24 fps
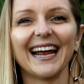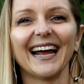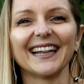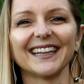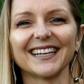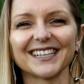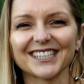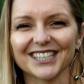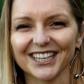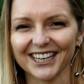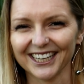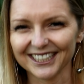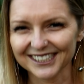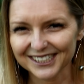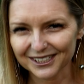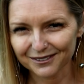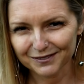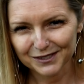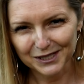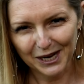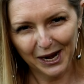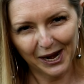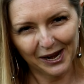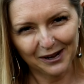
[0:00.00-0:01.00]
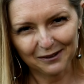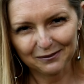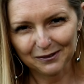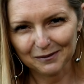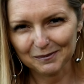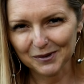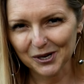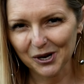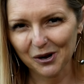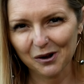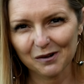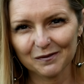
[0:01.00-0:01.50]
and the chance of dying
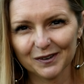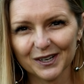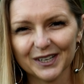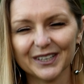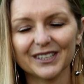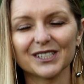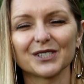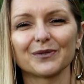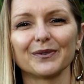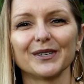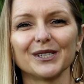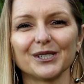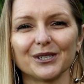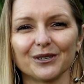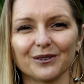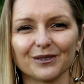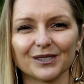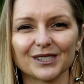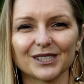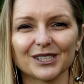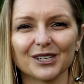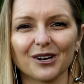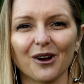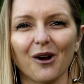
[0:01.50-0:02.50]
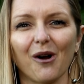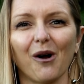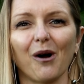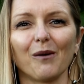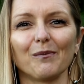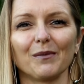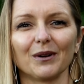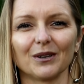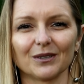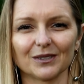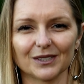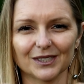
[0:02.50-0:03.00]
from COVID is reduced to
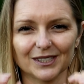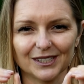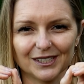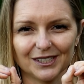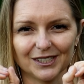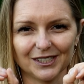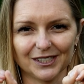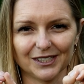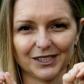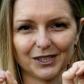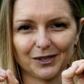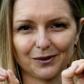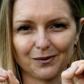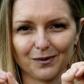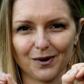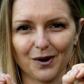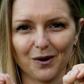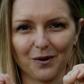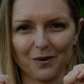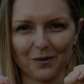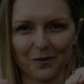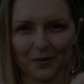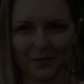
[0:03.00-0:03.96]
almost zero.